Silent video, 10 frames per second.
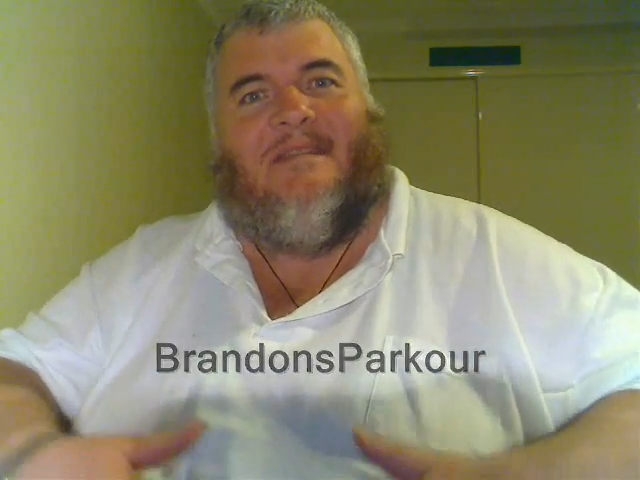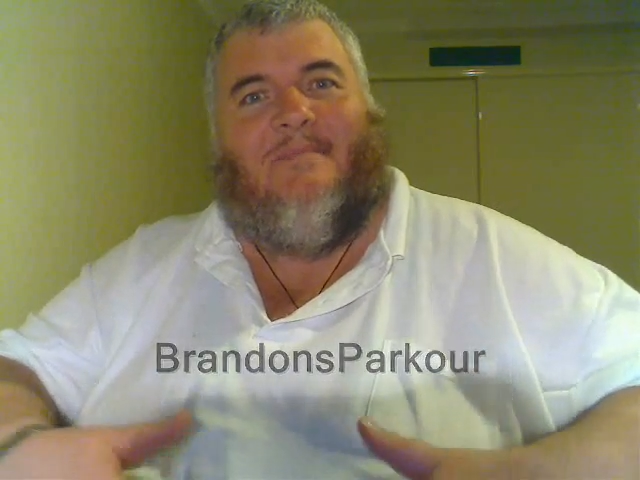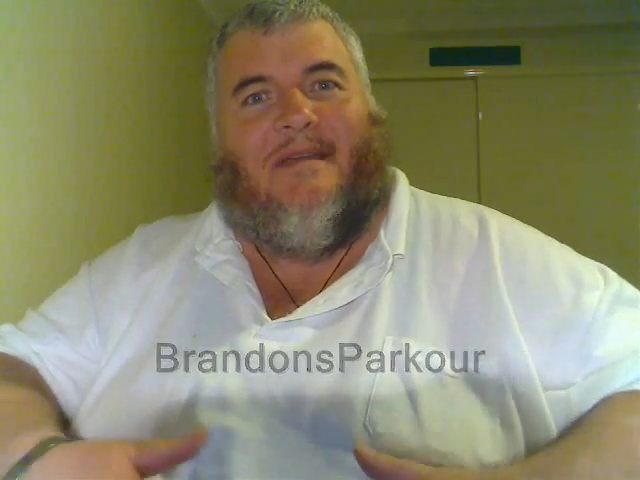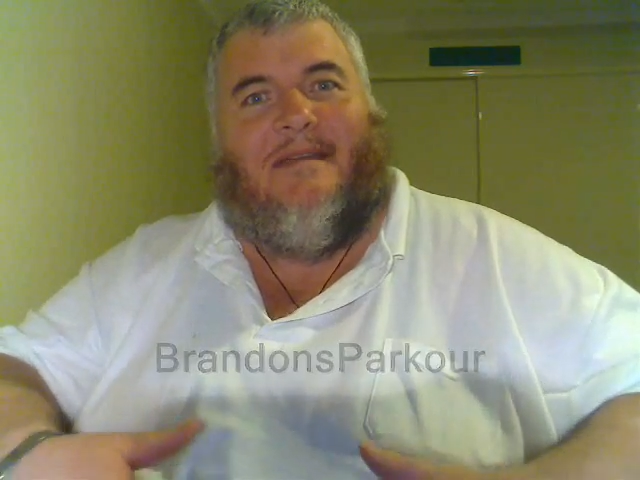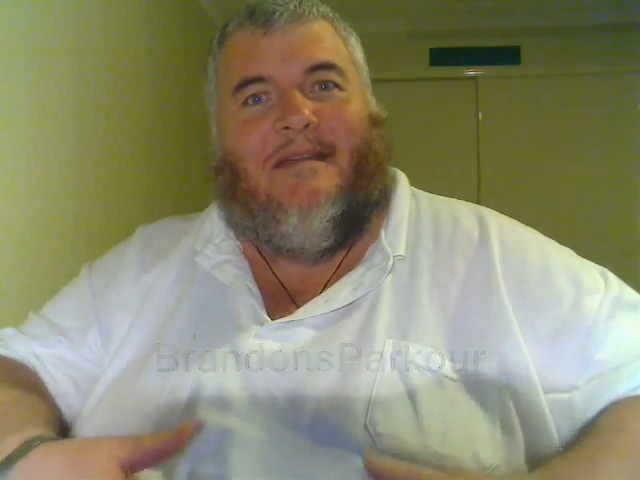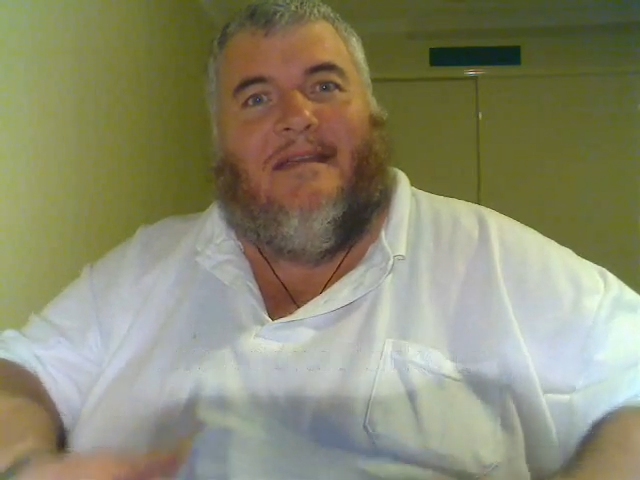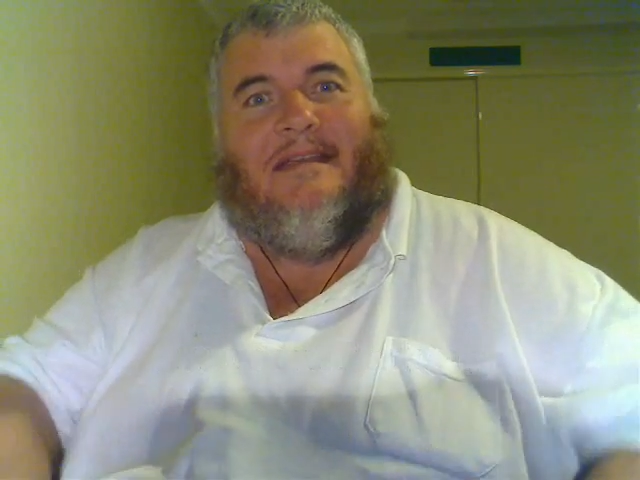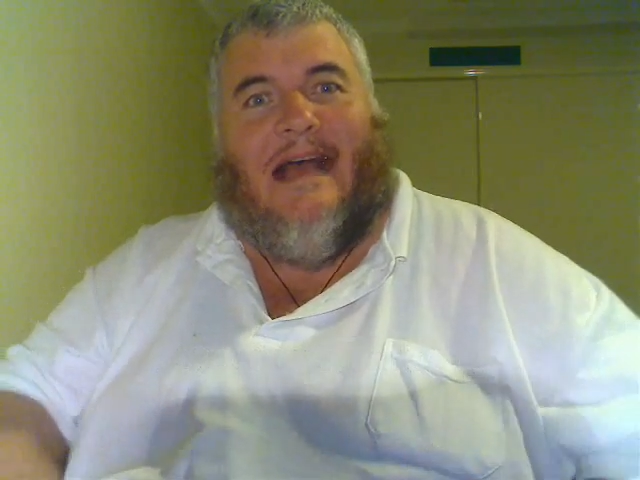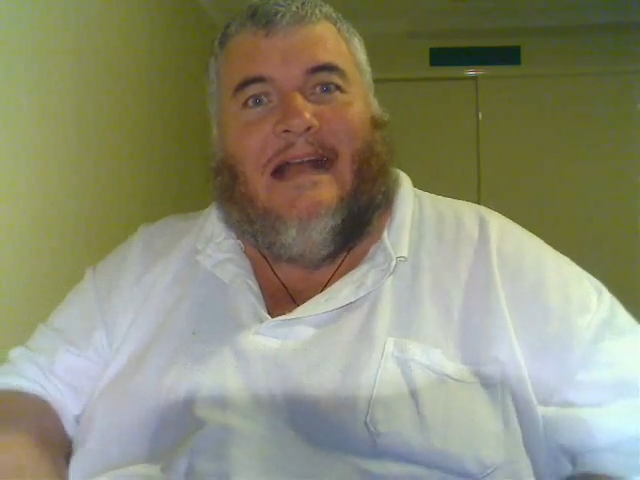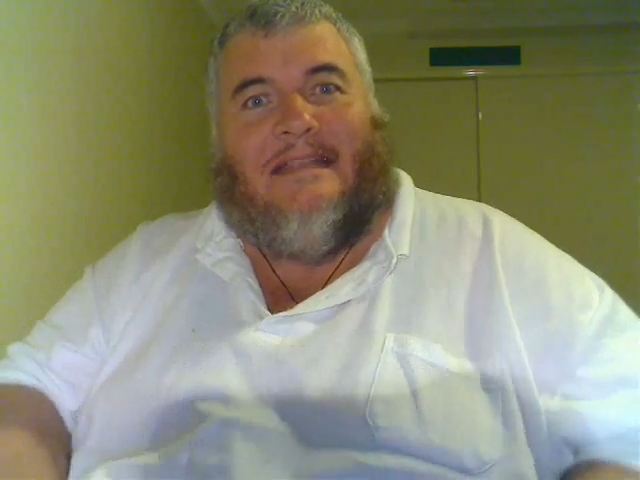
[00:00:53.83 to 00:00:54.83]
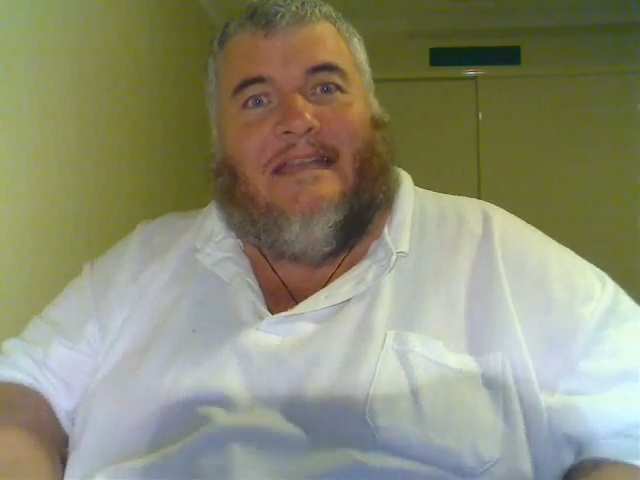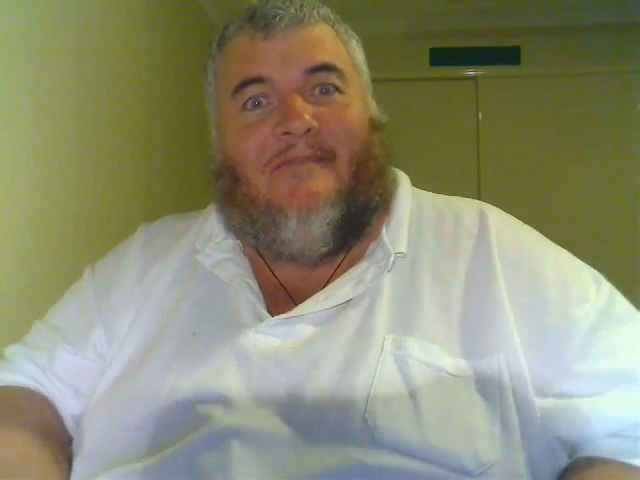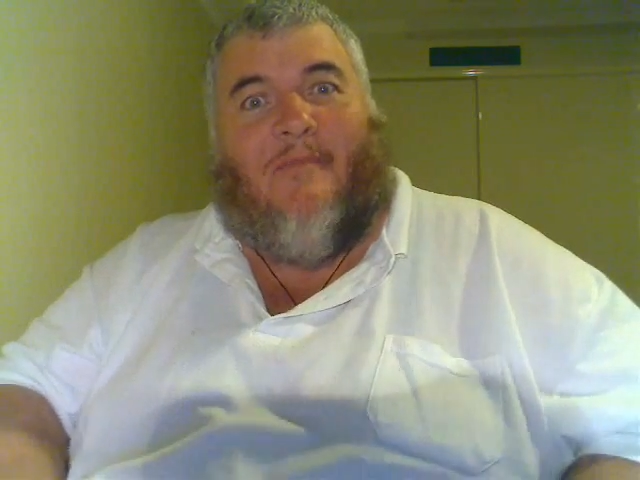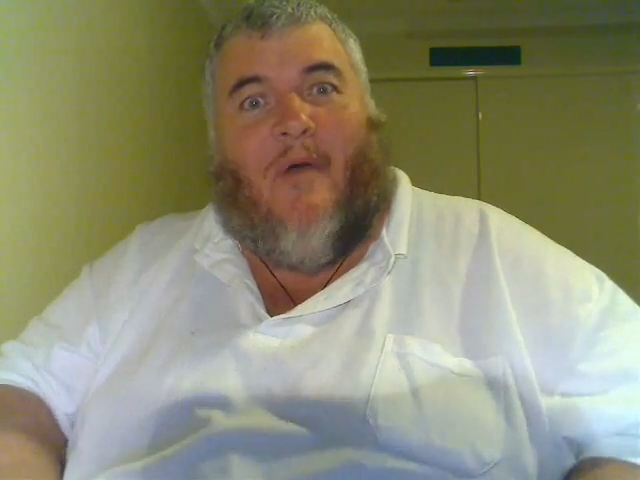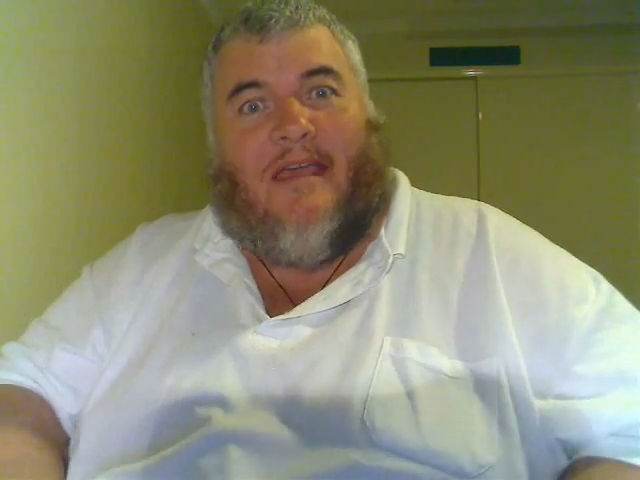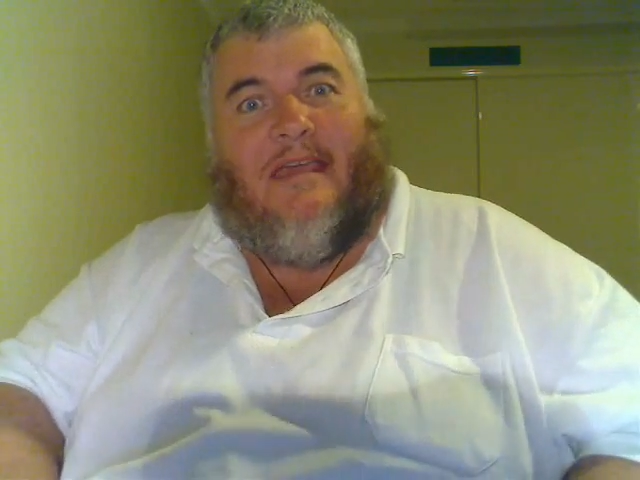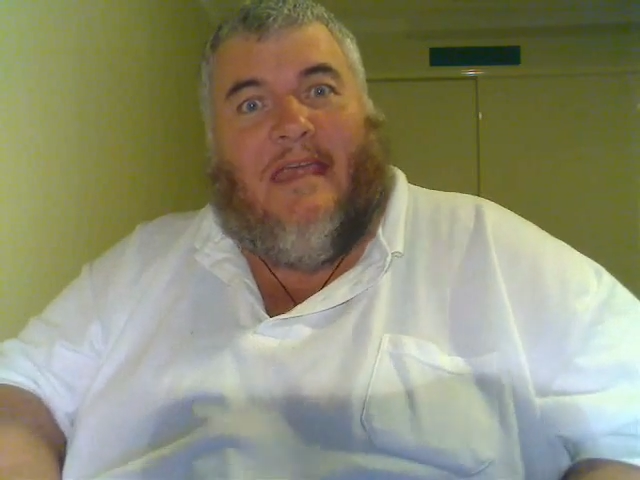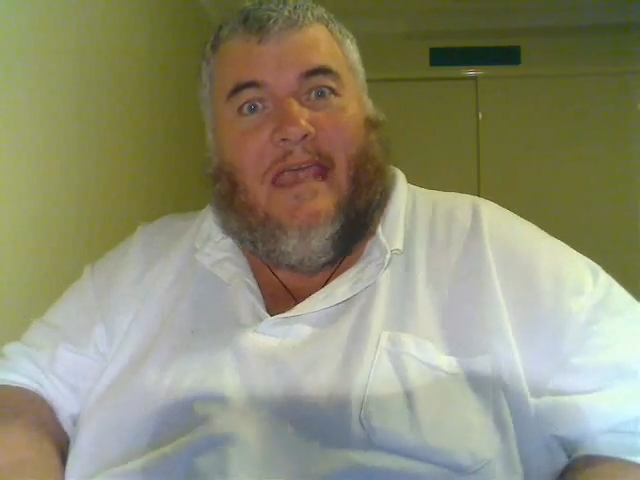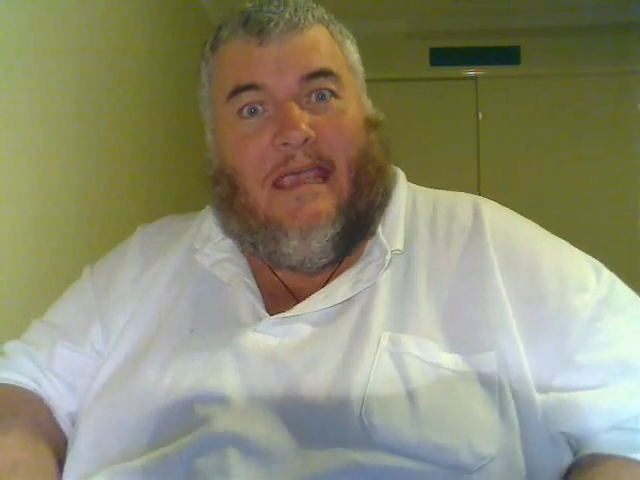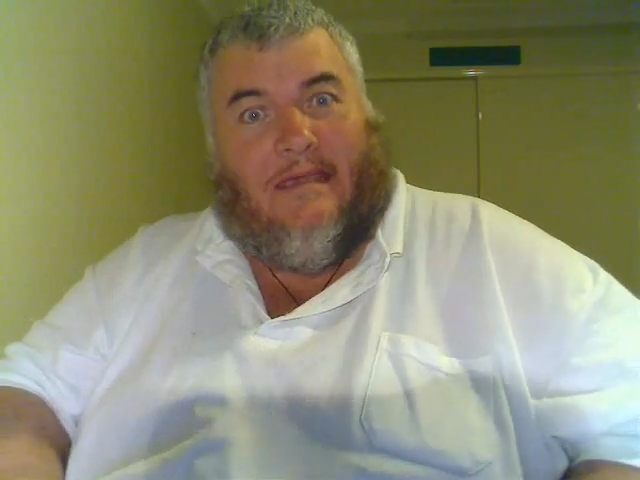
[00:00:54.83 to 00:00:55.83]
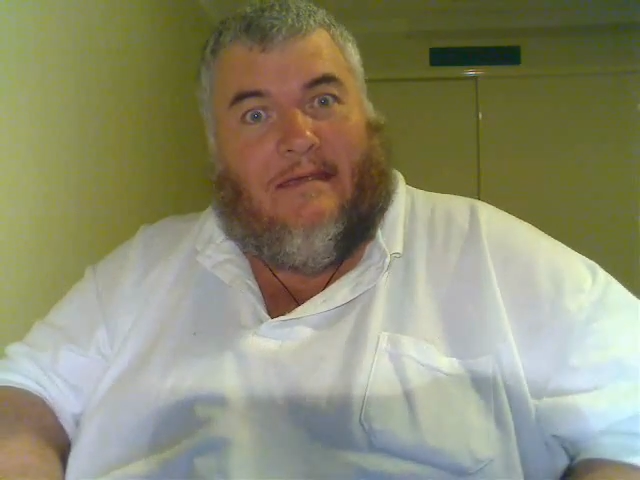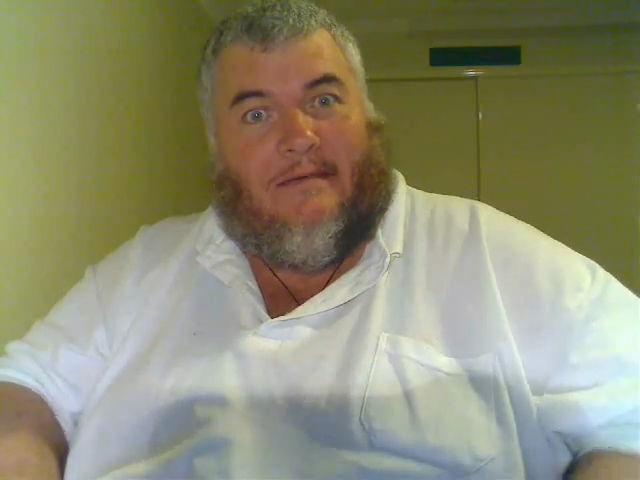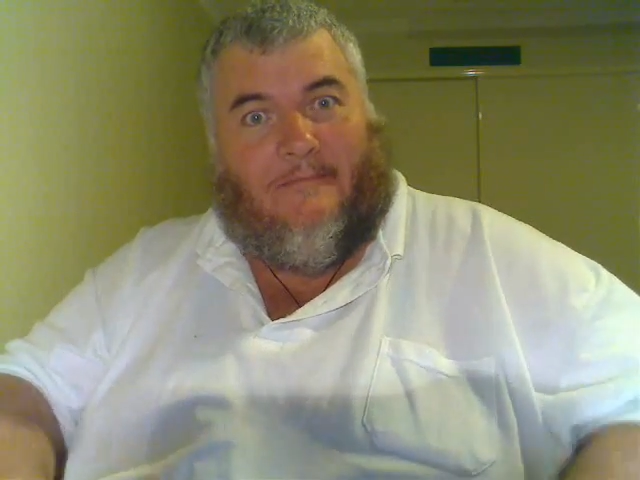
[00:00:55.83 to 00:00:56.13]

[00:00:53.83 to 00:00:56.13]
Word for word: be underneath my keg.